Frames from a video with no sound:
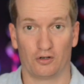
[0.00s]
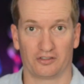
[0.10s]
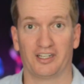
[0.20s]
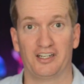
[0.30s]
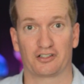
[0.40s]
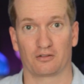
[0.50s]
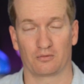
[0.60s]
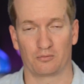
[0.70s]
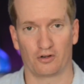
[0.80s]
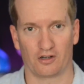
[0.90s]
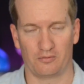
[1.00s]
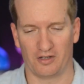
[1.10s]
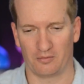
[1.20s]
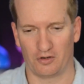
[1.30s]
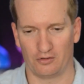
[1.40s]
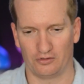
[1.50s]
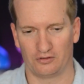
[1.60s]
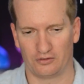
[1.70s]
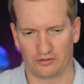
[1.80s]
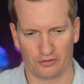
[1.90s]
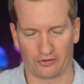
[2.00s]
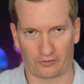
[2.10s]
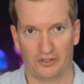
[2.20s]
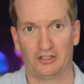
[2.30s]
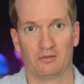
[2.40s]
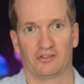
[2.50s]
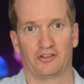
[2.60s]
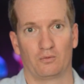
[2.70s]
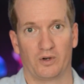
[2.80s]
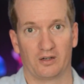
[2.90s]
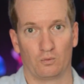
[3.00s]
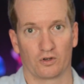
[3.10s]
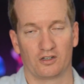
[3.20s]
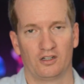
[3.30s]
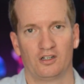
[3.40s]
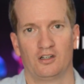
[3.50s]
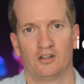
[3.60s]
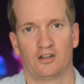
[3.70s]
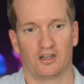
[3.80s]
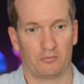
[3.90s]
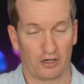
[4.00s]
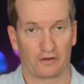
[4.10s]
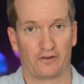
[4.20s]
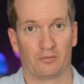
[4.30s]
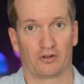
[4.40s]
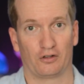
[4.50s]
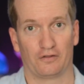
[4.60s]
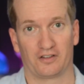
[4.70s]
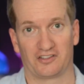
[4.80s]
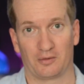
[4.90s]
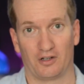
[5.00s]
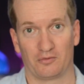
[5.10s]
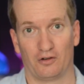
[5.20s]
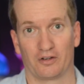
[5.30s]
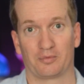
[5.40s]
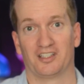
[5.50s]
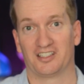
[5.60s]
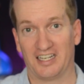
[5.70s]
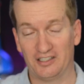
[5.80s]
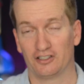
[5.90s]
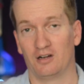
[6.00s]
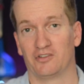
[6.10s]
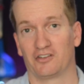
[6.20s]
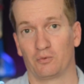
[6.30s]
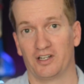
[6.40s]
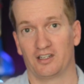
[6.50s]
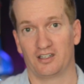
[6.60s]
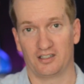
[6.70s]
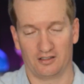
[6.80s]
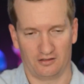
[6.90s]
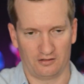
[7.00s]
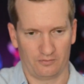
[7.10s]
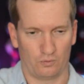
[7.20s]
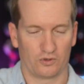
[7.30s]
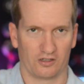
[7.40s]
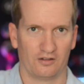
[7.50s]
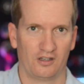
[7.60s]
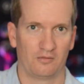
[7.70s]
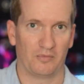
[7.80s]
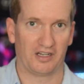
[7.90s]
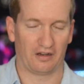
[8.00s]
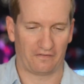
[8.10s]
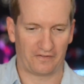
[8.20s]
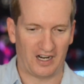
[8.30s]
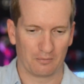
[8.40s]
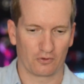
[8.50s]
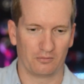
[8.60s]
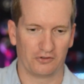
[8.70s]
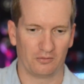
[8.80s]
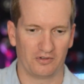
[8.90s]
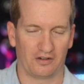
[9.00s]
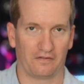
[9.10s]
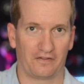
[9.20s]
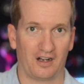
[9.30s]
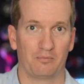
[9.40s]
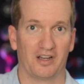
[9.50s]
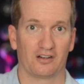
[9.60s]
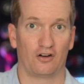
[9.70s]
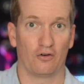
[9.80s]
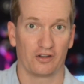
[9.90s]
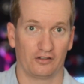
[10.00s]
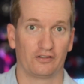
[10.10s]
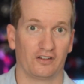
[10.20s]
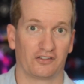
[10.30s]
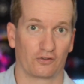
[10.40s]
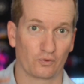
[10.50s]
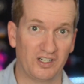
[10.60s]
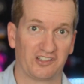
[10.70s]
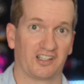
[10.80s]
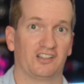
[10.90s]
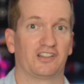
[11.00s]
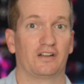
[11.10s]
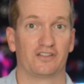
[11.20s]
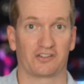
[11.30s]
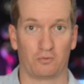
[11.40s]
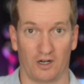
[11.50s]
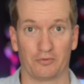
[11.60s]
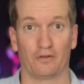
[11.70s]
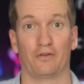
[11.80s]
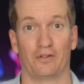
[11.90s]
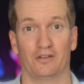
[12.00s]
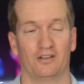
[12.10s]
old t-shirt might only be able to hold 2 or 3 times its own weight in water. A microfiber cloth can sometimes hold up to 10 times its weight in water, making it far more absorbent and far better at holding onto those grease stains that you've just wiped off with it.